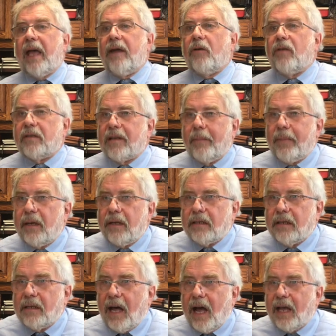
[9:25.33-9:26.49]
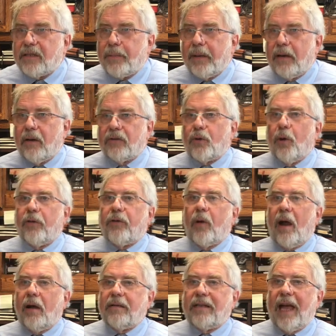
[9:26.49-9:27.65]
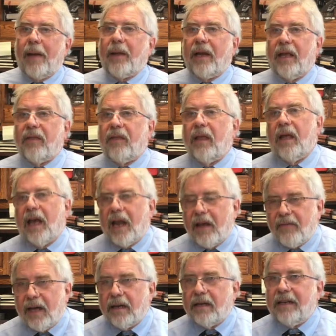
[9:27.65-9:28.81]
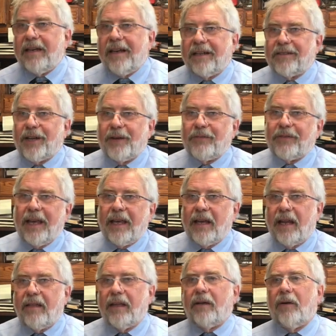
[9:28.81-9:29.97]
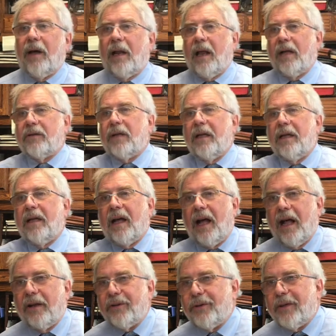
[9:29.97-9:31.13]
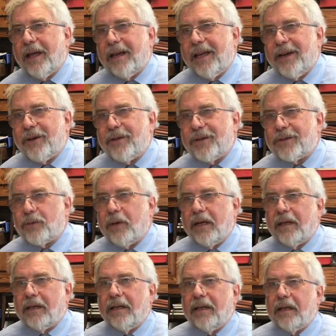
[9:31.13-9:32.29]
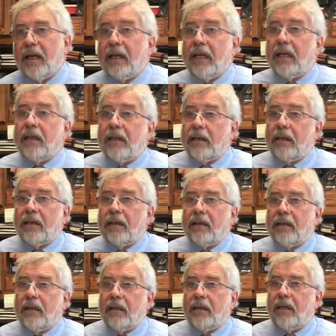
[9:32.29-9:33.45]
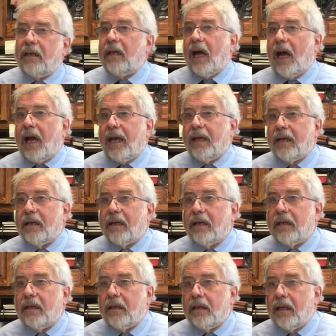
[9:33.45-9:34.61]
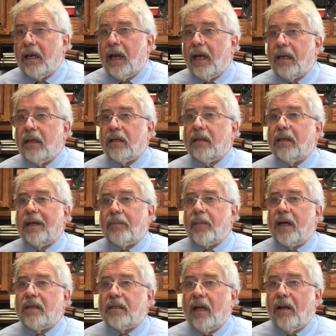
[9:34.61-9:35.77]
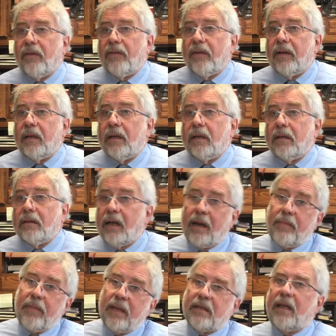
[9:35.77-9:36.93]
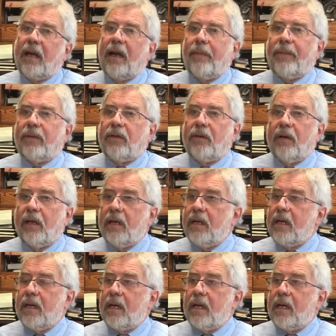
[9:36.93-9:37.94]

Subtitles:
I hear that somebody's in the hospital or going through a hard time, and I've had a tough day, and I think, well, I'll do that later this week, and then they die, and I kick myself that I missed that opportunity.